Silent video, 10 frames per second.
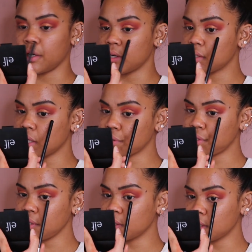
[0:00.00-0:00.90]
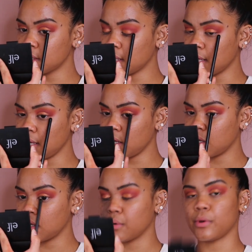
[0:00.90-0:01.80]
Here's how she looks like.
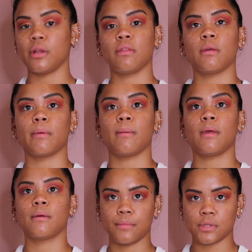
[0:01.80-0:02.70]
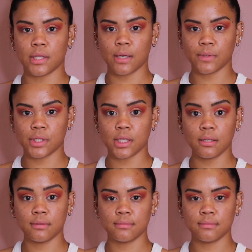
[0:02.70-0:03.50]
What do you think, baby? Do you like what you did?